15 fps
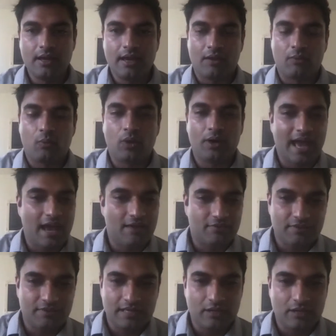And one half of
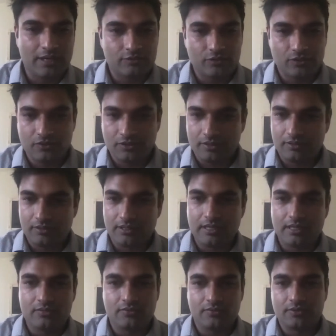the equation certainly
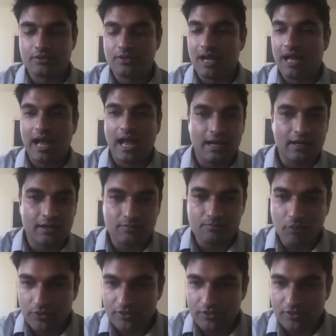is for you to hire more